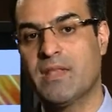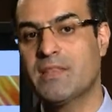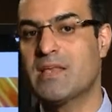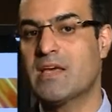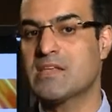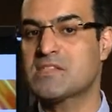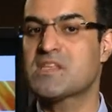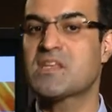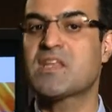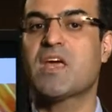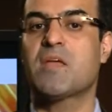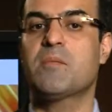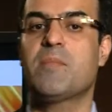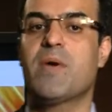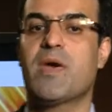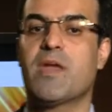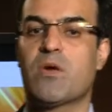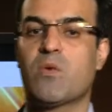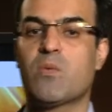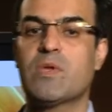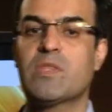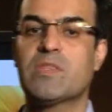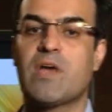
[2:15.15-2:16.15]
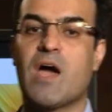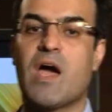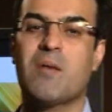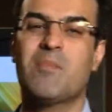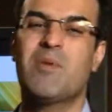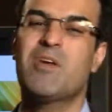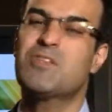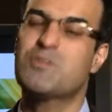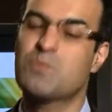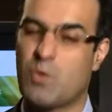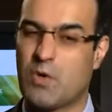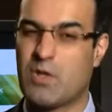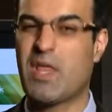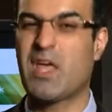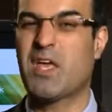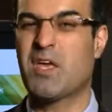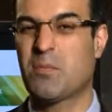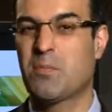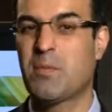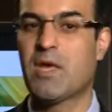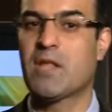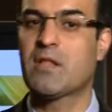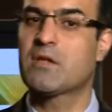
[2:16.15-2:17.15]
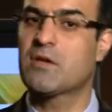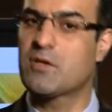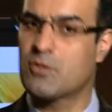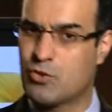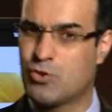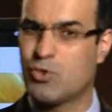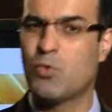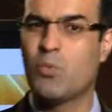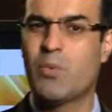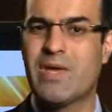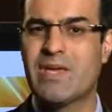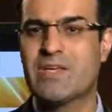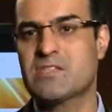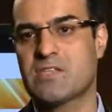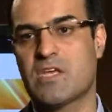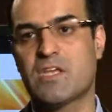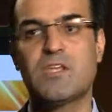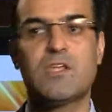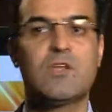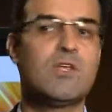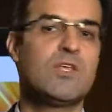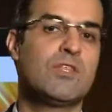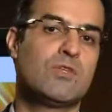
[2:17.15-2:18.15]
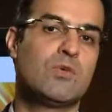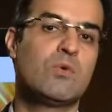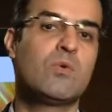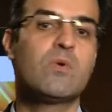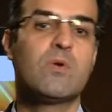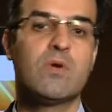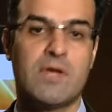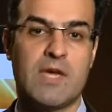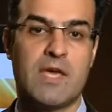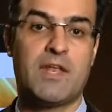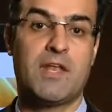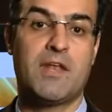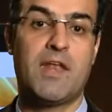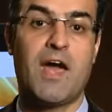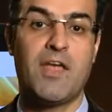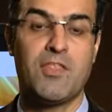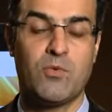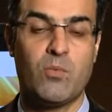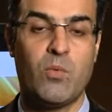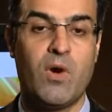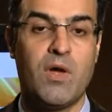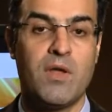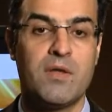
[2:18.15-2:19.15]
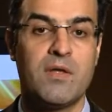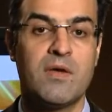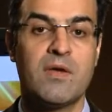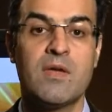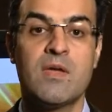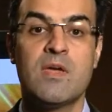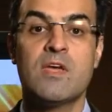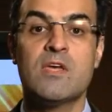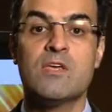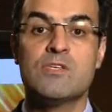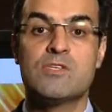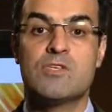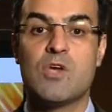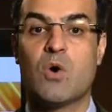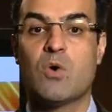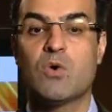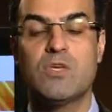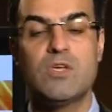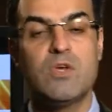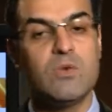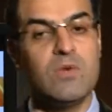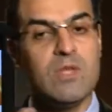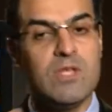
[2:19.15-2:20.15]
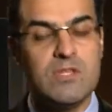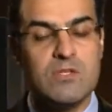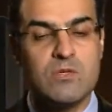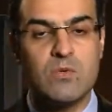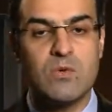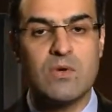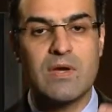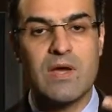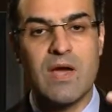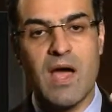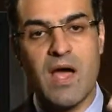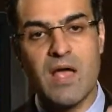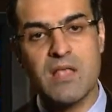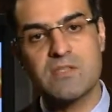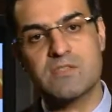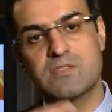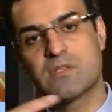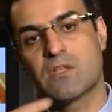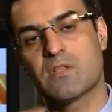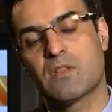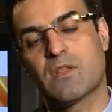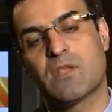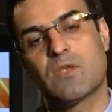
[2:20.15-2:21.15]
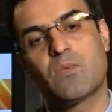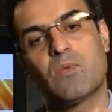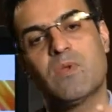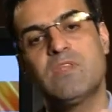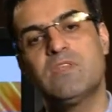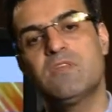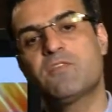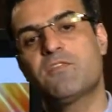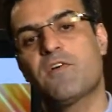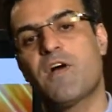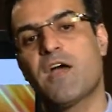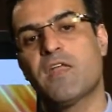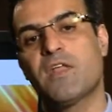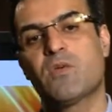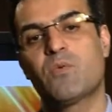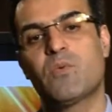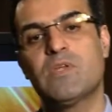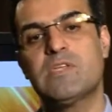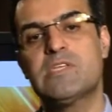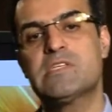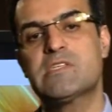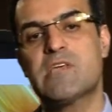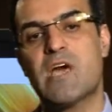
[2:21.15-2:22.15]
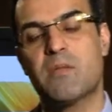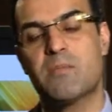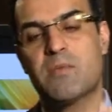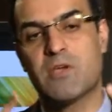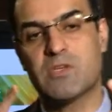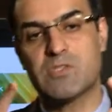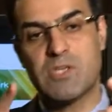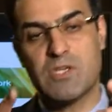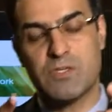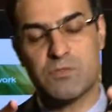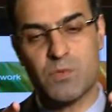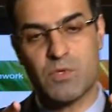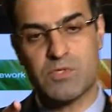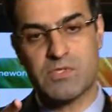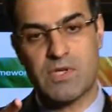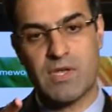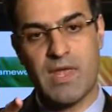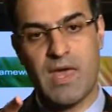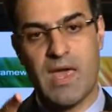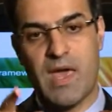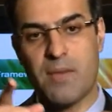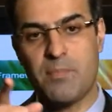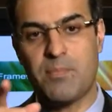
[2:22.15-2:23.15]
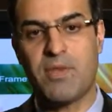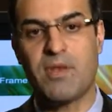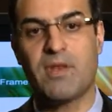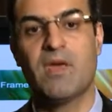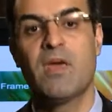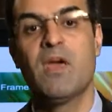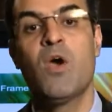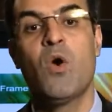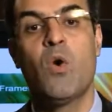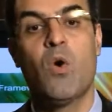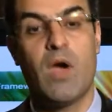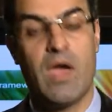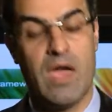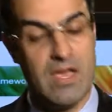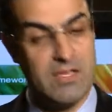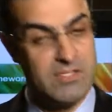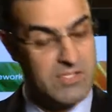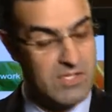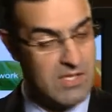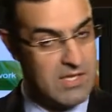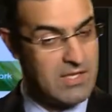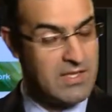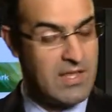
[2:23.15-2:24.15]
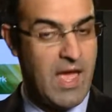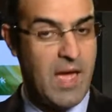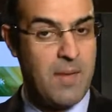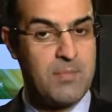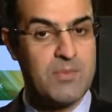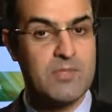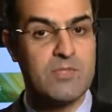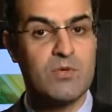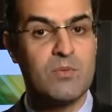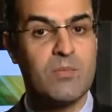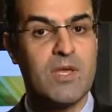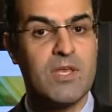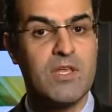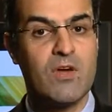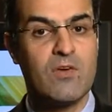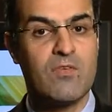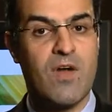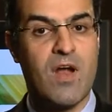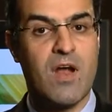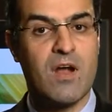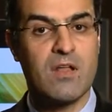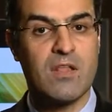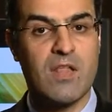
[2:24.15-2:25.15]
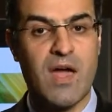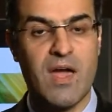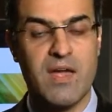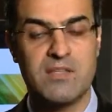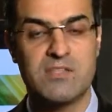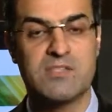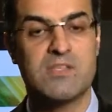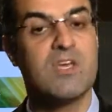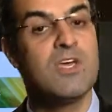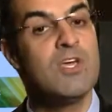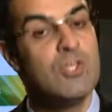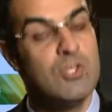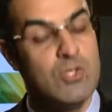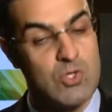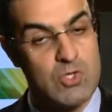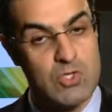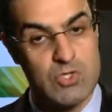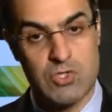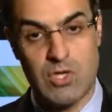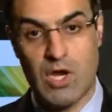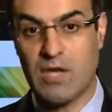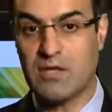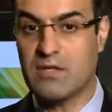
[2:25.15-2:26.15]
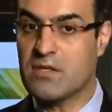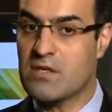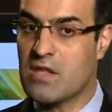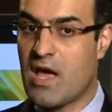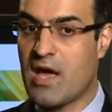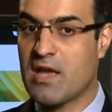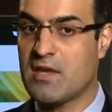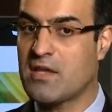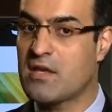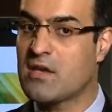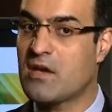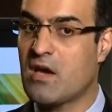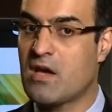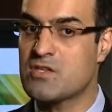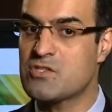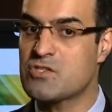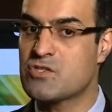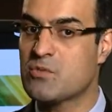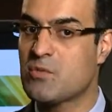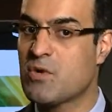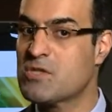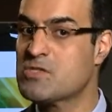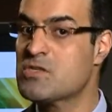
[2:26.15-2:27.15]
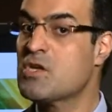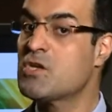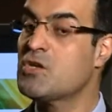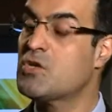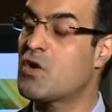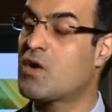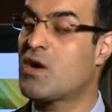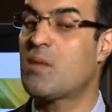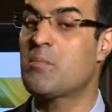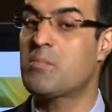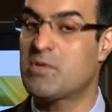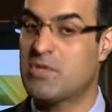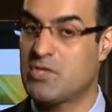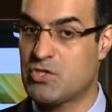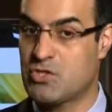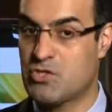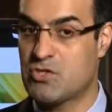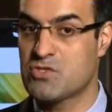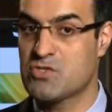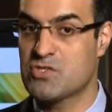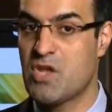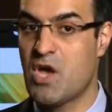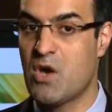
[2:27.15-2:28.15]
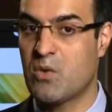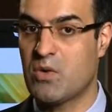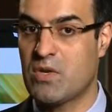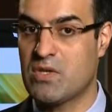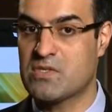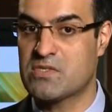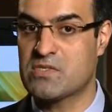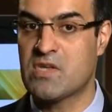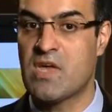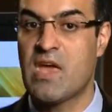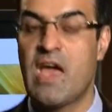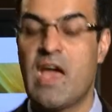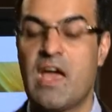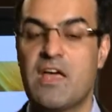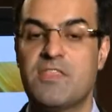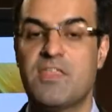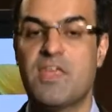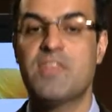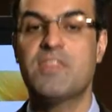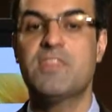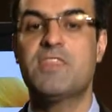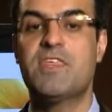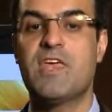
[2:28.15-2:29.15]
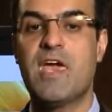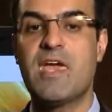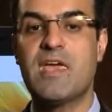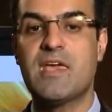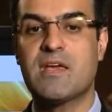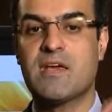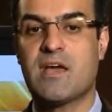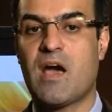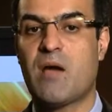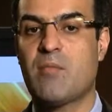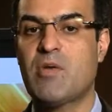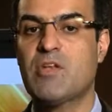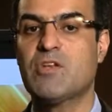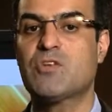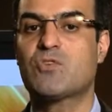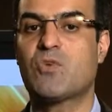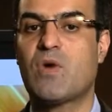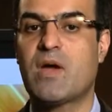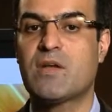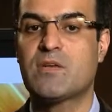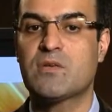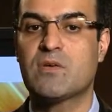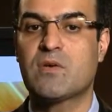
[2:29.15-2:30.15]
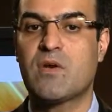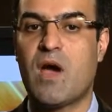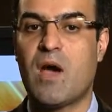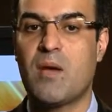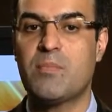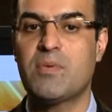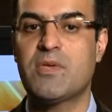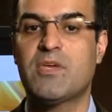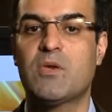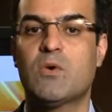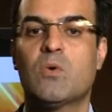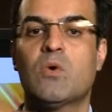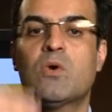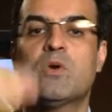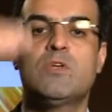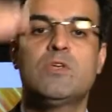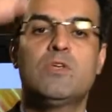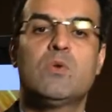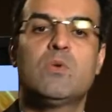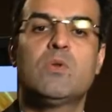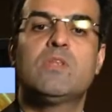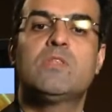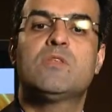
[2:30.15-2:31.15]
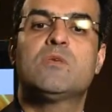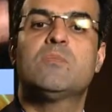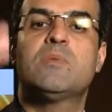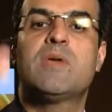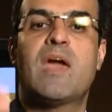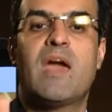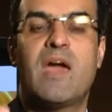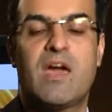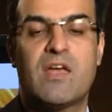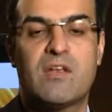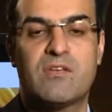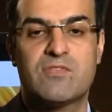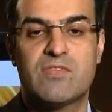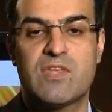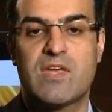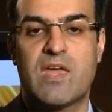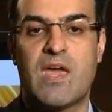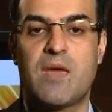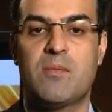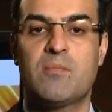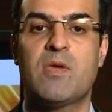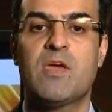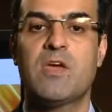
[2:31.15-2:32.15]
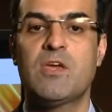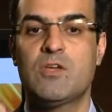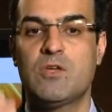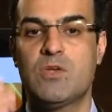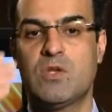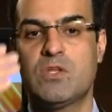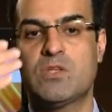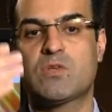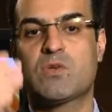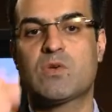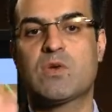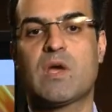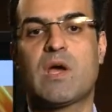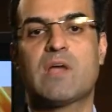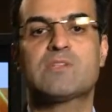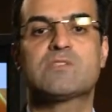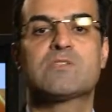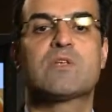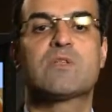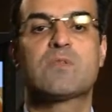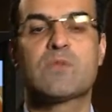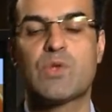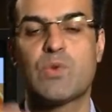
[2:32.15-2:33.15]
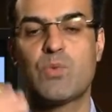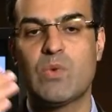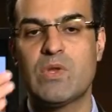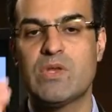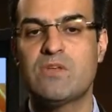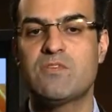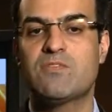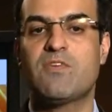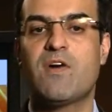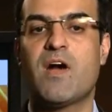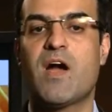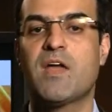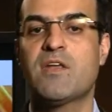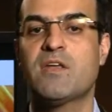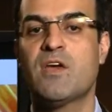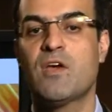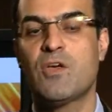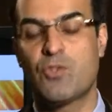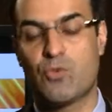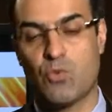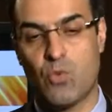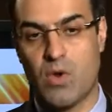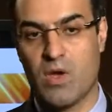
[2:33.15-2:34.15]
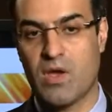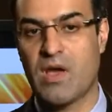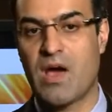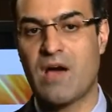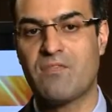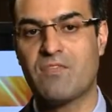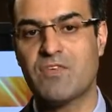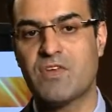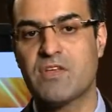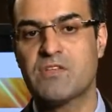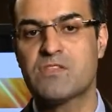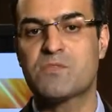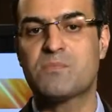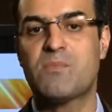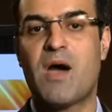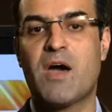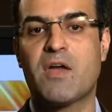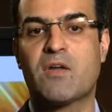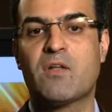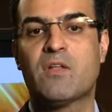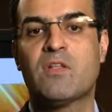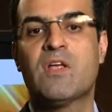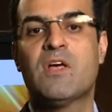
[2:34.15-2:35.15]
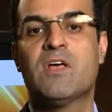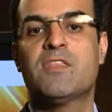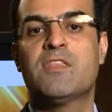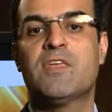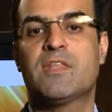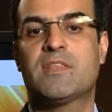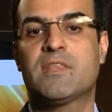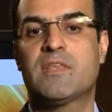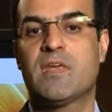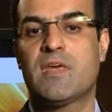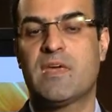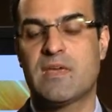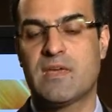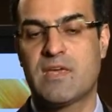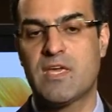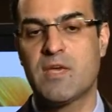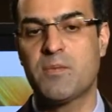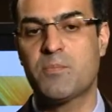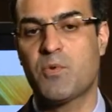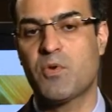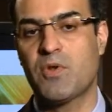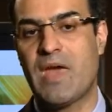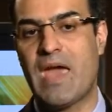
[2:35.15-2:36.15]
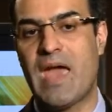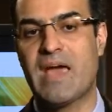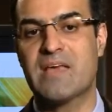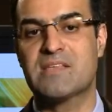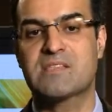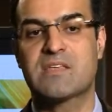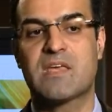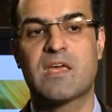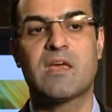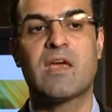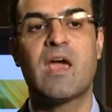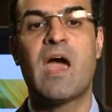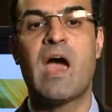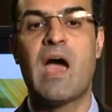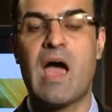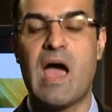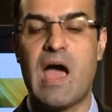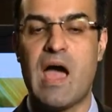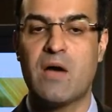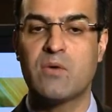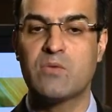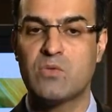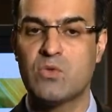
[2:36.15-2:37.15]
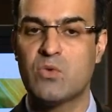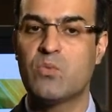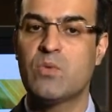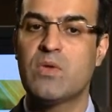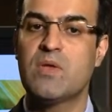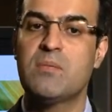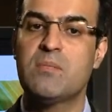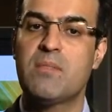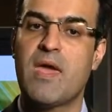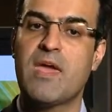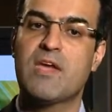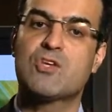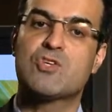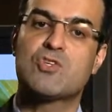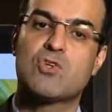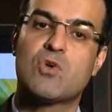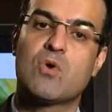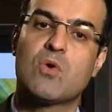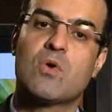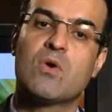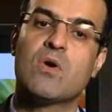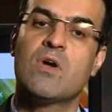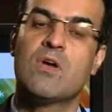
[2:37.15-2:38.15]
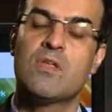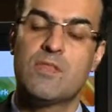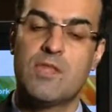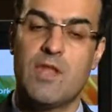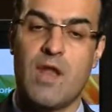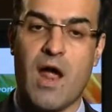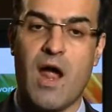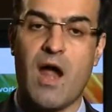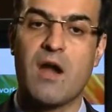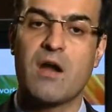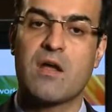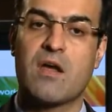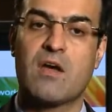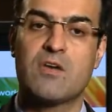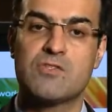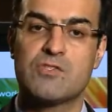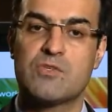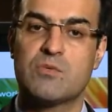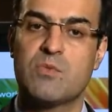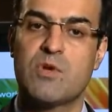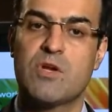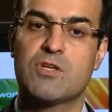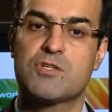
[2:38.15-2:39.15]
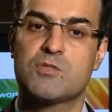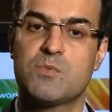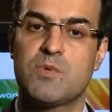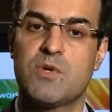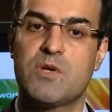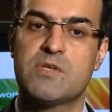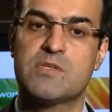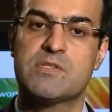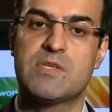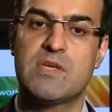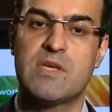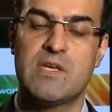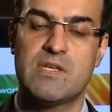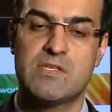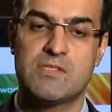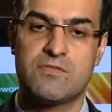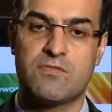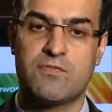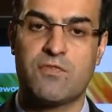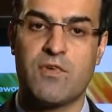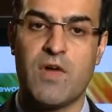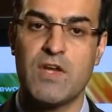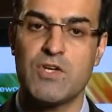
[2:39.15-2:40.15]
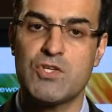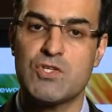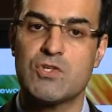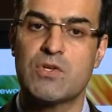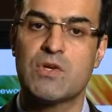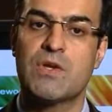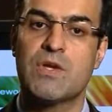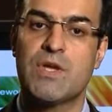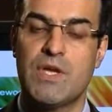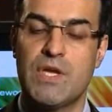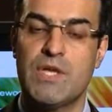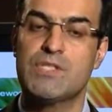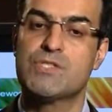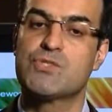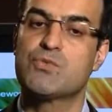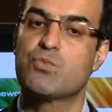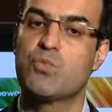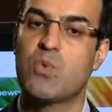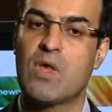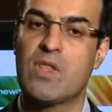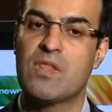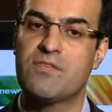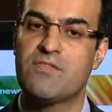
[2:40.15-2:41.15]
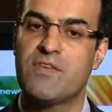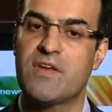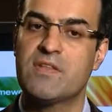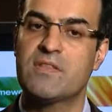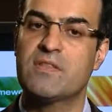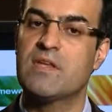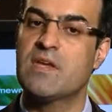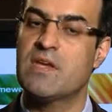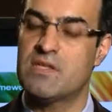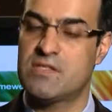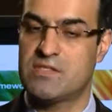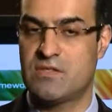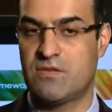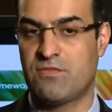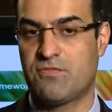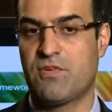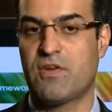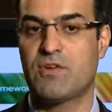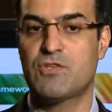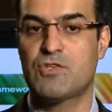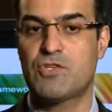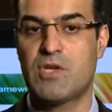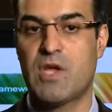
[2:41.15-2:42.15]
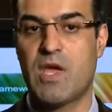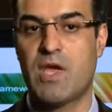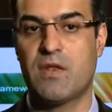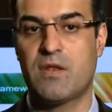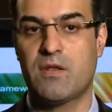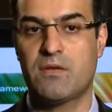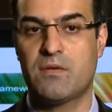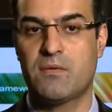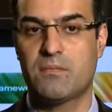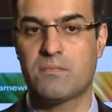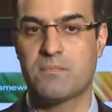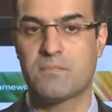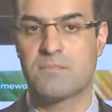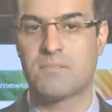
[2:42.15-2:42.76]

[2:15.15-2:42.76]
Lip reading: It doesn't get better with time. It's more like milk. 2 weeks and you need to get another one. So you need to constantly redefine and redesign, because here's what's going to happen. As it happened to many of our clients, you start delighting customers, your competitions notice, and then they come and try to copy you. You need to be ahead of the game. You need to constantly redefine through a governance model that keep on asking, how do we make sure that our customer experience is fresh, is relevant, is differentiated?